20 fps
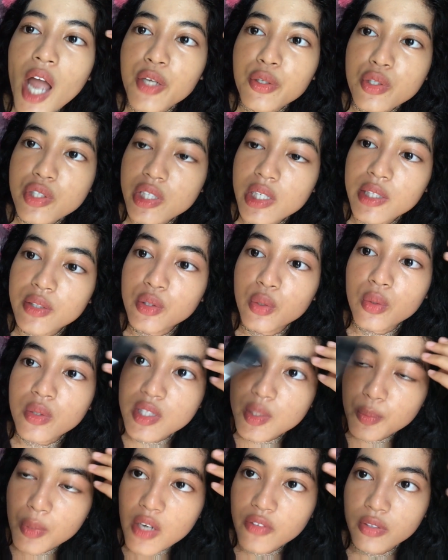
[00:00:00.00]
I usually
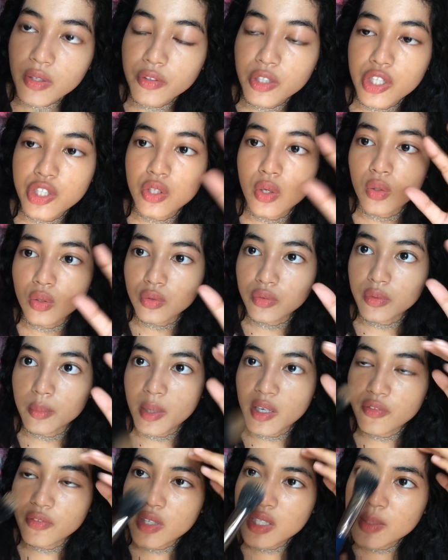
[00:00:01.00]
don't spread foundation all over
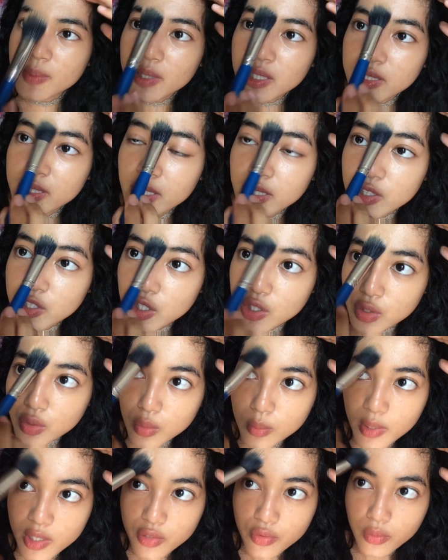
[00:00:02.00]
my face because that is just
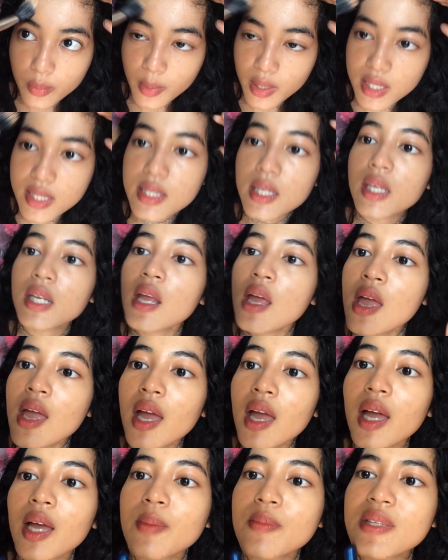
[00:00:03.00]
too much for my skin,
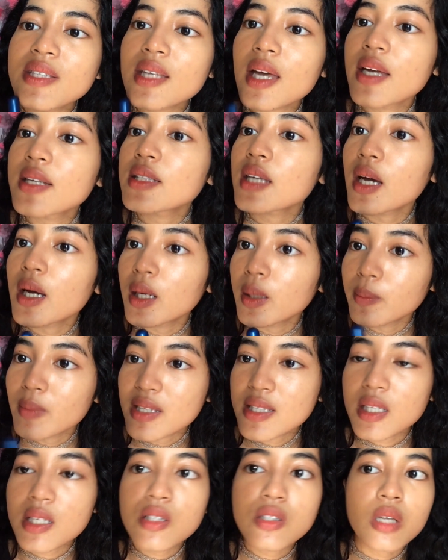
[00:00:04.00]
and besides my
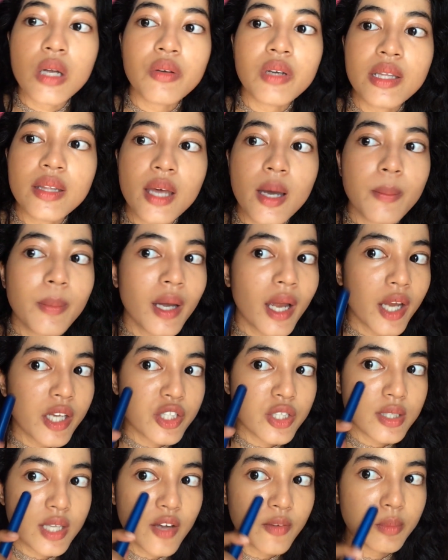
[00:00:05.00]
skin's not really that bad. I
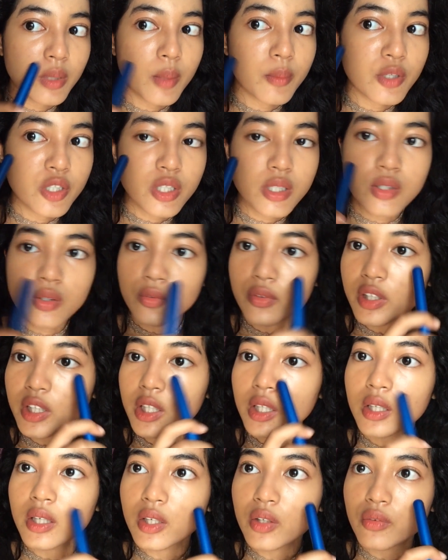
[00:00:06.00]
just have blemishes over
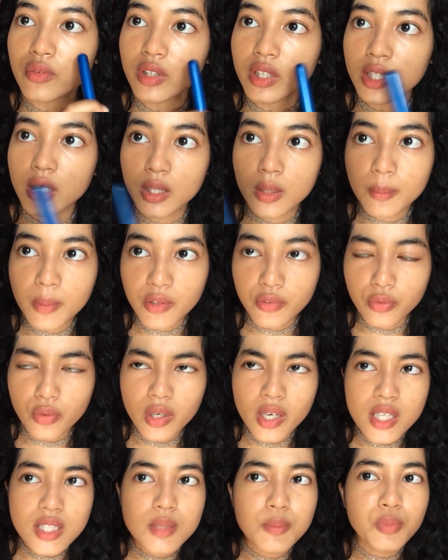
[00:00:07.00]
here and over here. My
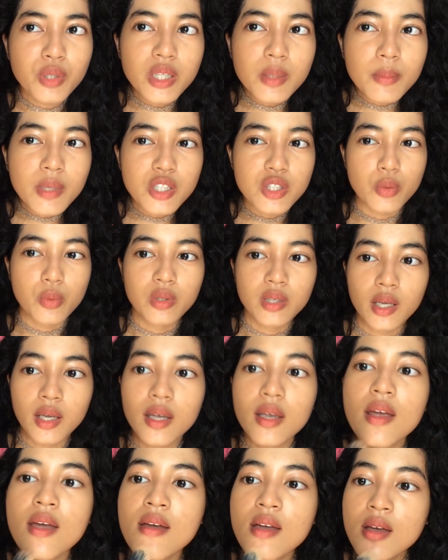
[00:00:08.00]
forehead is pretty much
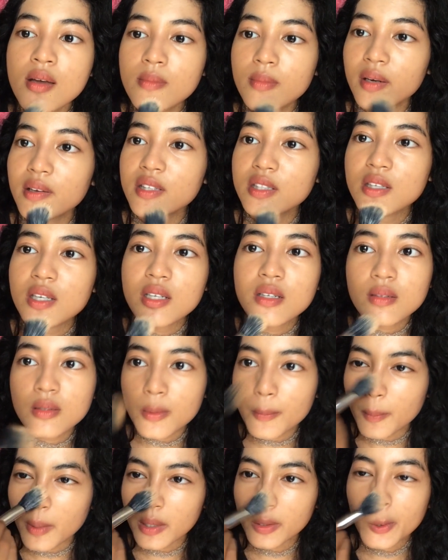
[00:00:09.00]
okay, my
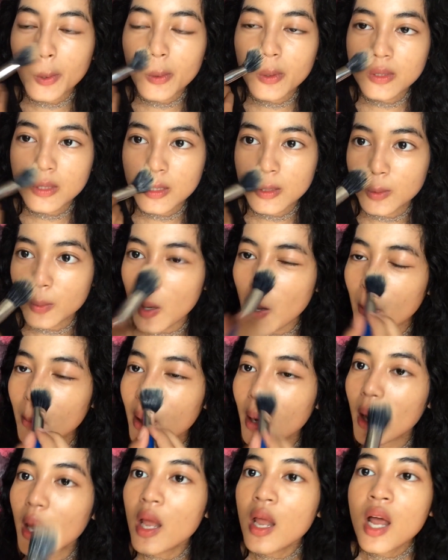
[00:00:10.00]
chin, my nose as well,
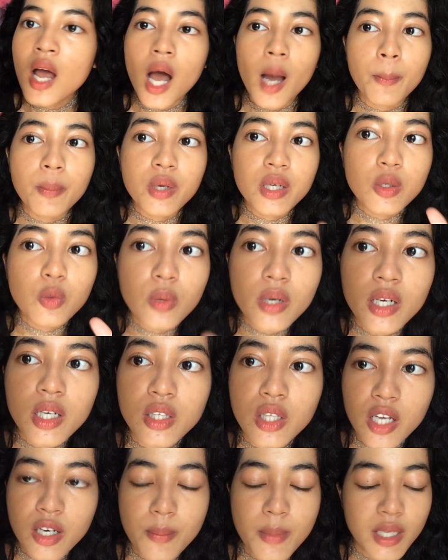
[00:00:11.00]
but I'm gonna wear a
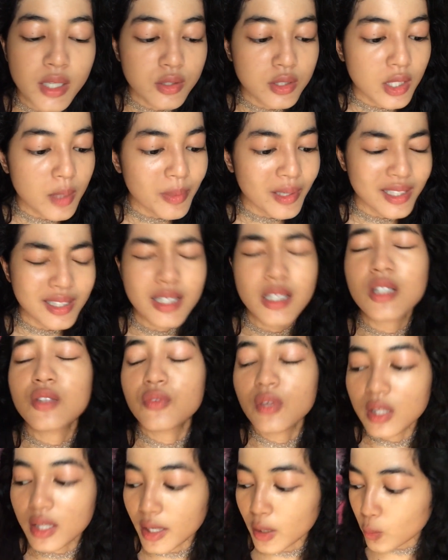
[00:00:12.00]
lot of makeup today because I just
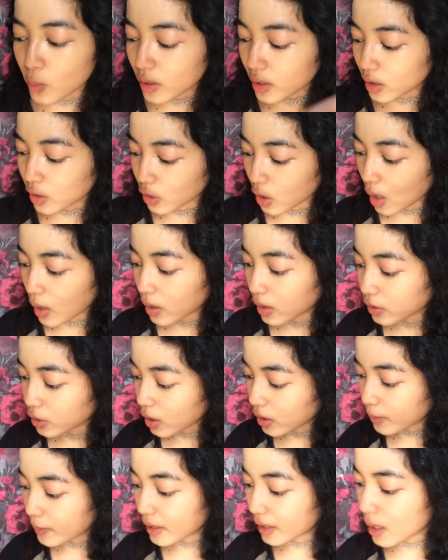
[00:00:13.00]
feel like wearing a
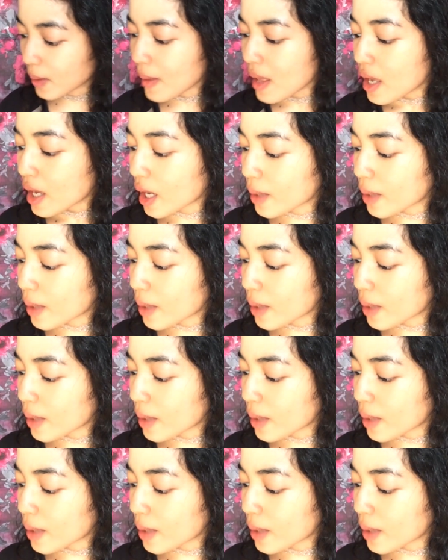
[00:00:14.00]
lot of makeup.